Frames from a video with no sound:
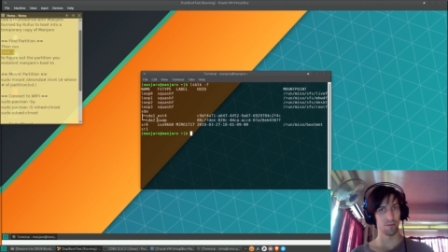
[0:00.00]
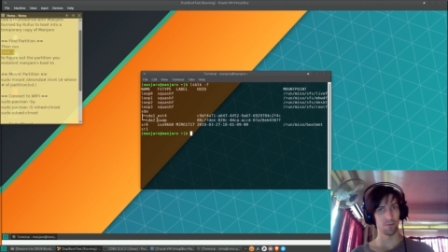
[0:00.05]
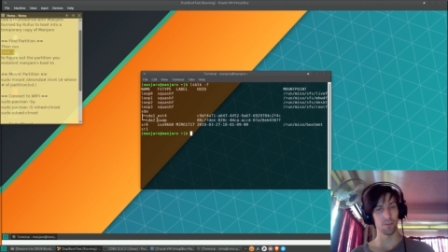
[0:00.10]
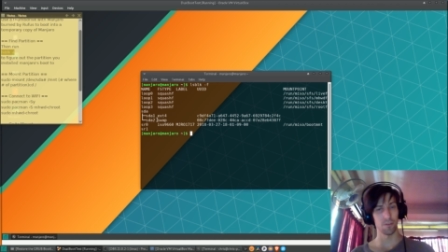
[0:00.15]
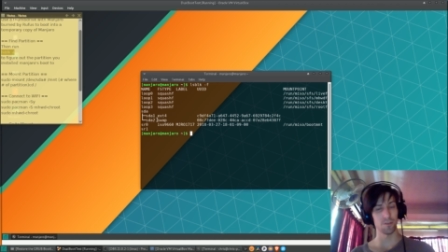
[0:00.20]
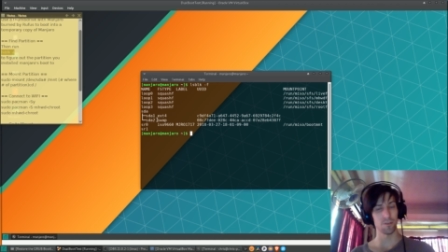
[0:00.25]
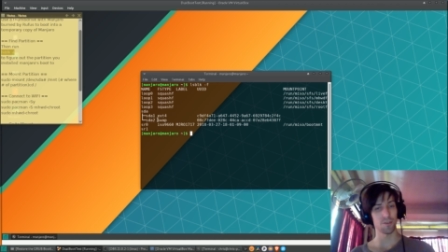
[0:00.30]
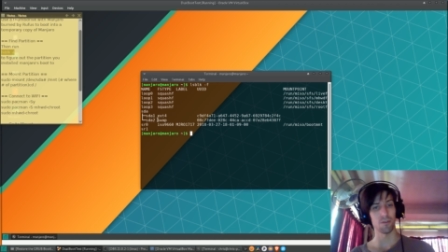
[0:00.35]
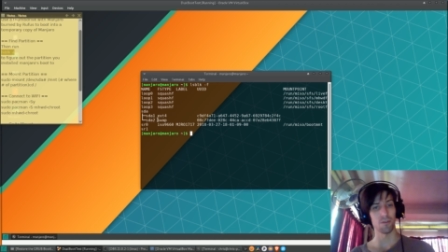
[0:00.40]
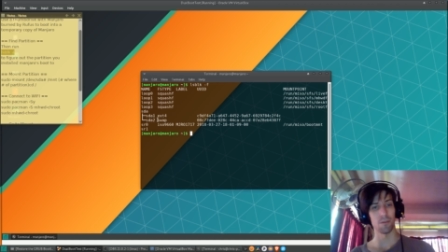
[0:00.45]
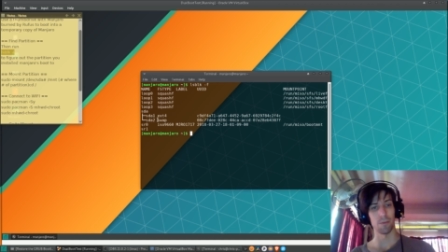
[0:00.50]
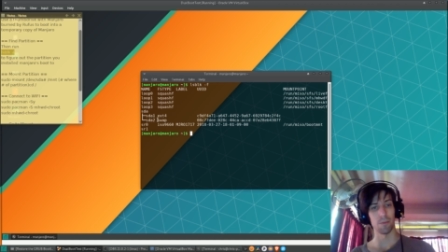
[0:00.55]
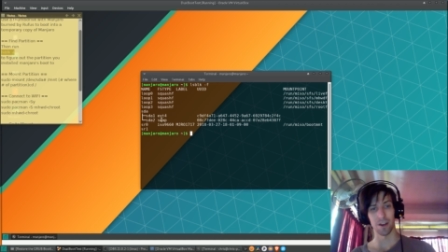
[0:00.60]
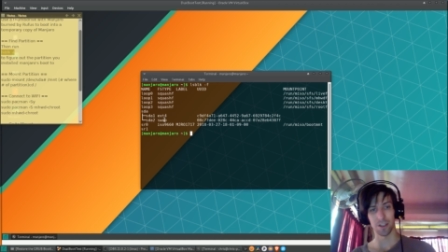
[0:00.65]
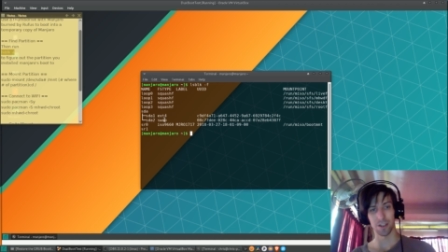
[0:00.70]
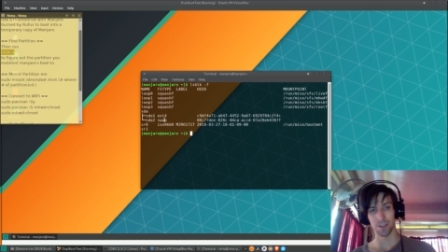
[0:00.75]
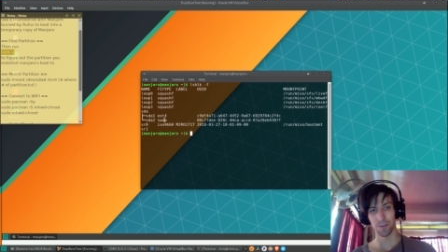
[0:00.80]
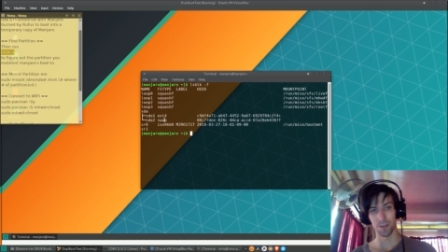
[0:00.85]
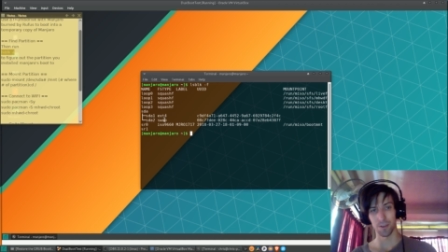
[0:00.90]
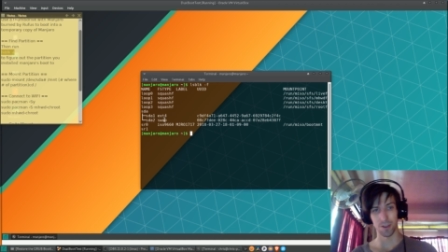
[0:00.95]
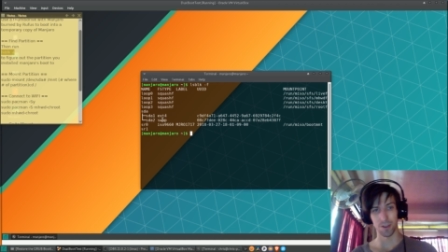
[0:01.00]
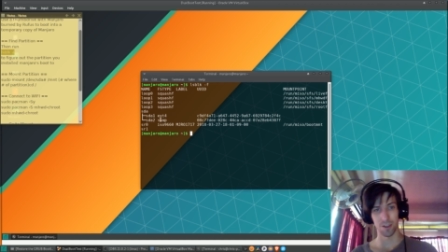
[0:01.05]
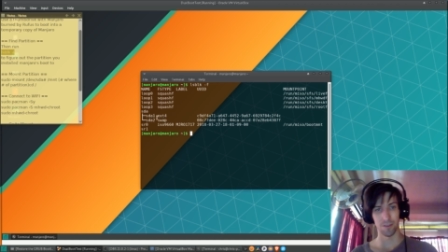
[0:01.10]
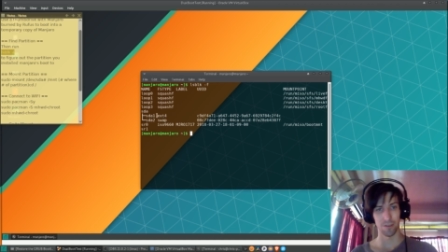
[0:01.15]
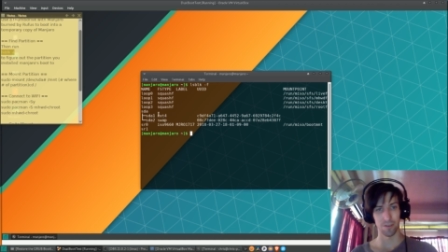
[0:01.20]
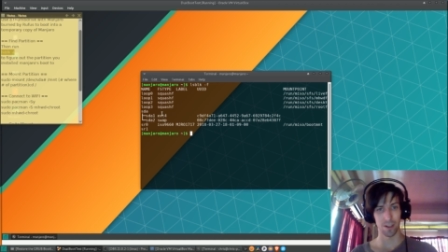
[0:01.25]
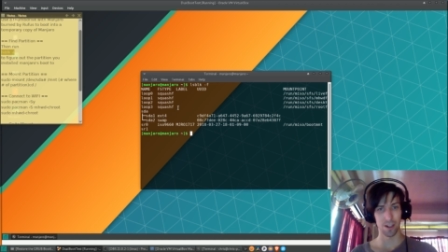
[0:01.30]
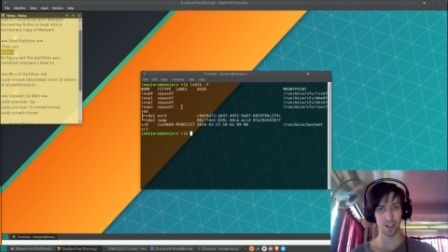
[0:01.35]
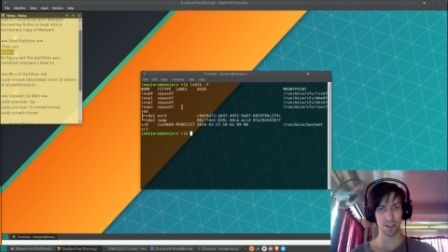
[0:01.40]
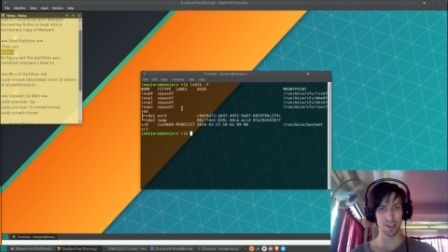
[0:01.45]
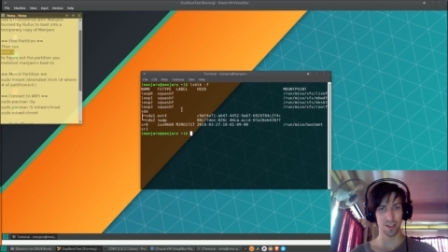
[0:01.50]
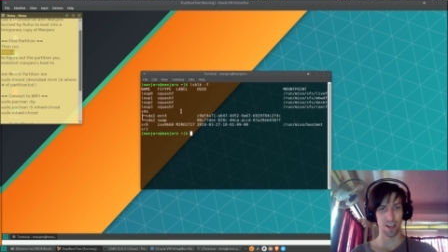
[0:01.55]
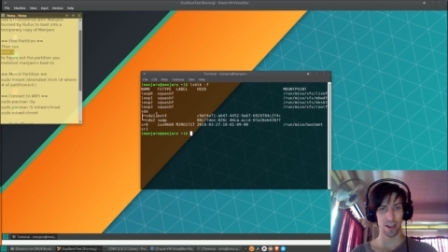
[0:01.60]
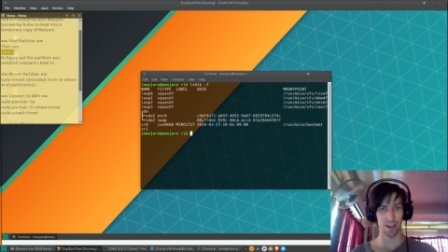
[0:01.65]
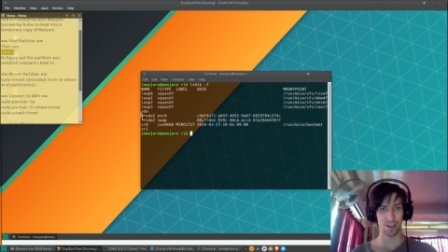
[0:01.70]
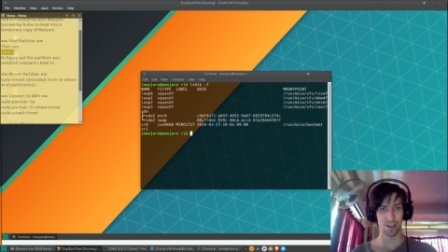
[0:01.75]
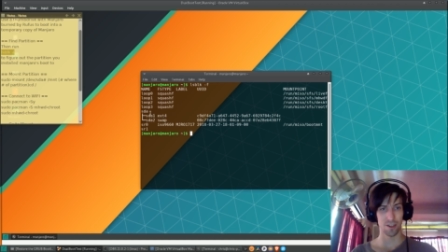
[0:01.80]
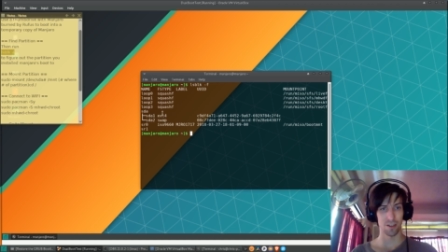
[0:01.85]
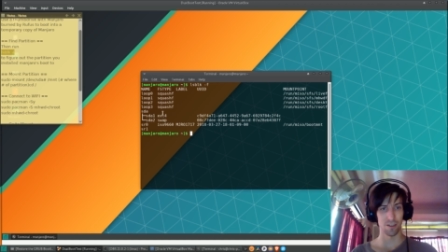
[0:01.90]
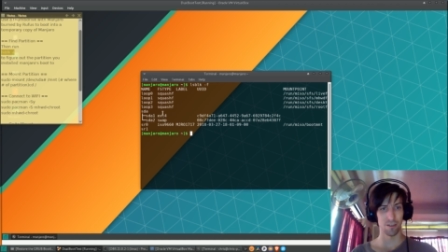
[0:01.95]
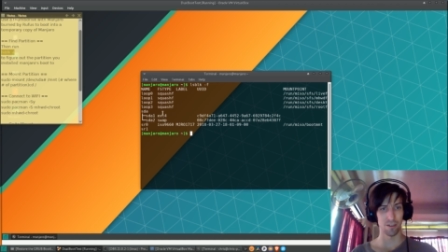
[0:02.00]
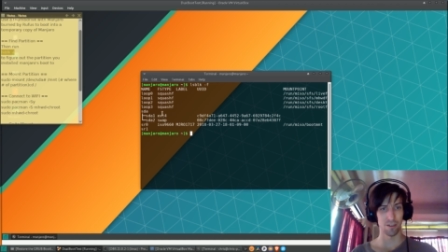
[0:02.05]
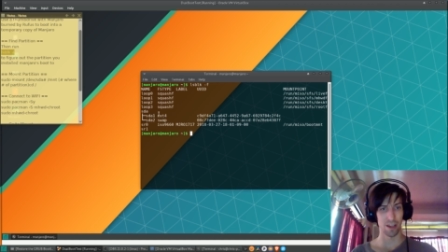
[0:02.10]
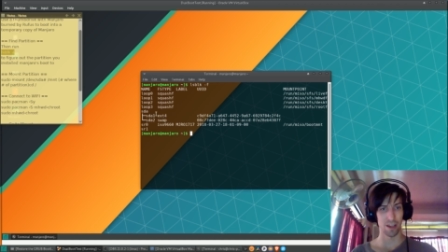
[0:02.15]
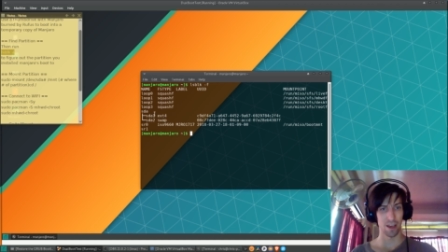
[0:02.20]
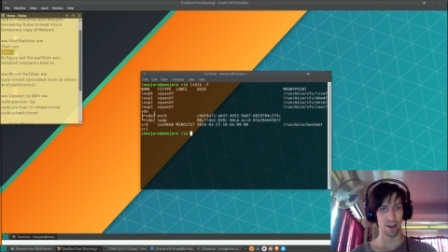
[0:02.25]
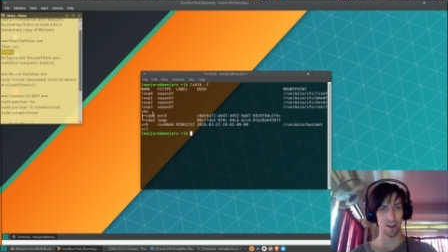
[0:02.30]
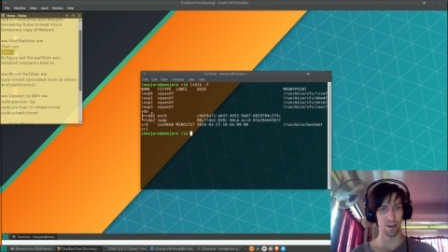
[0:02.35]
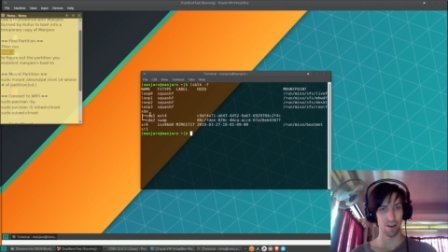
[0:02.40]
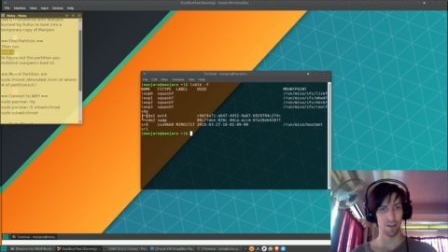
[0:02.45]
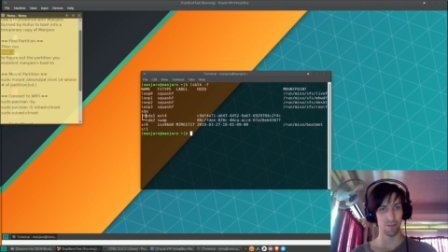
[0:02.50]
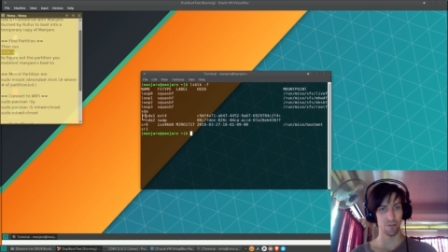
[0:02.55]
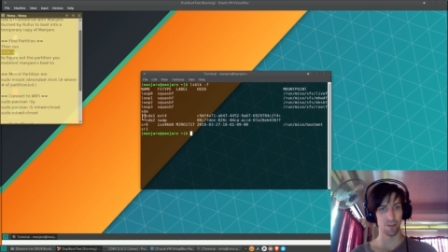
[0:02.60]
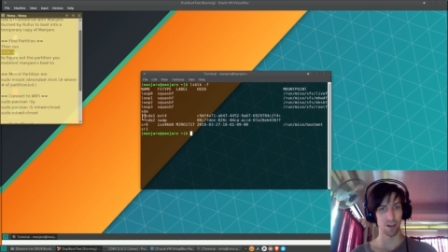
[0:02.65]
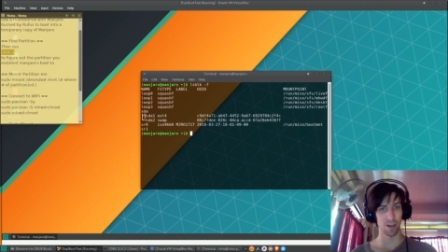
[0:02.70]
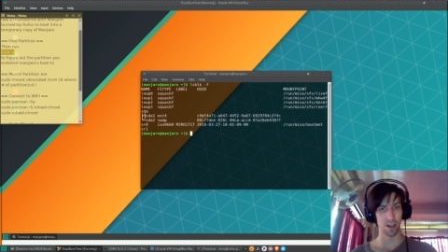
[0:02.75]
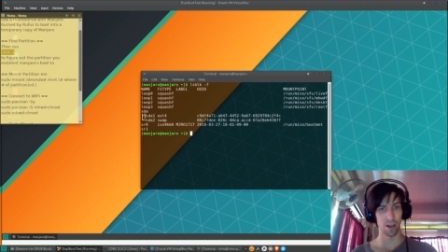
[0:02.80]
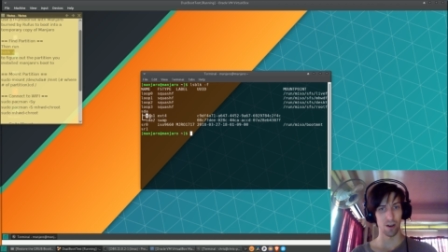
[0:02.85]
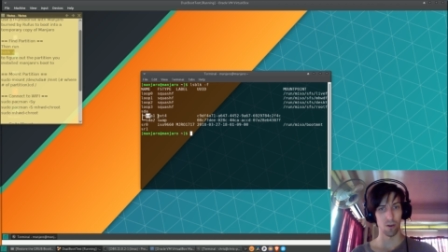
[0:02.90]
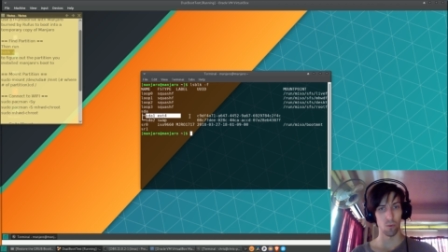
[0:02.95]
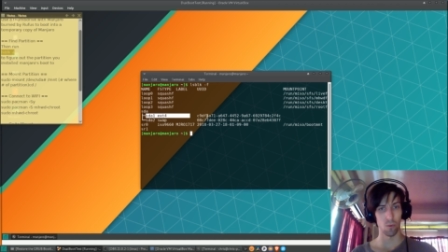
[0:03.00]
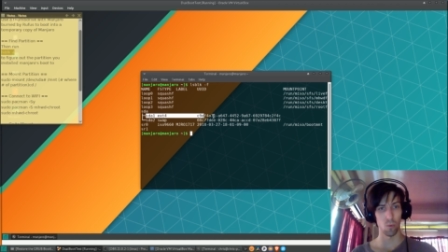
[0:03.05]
VirtualBox version of Linux, I actually only have uh,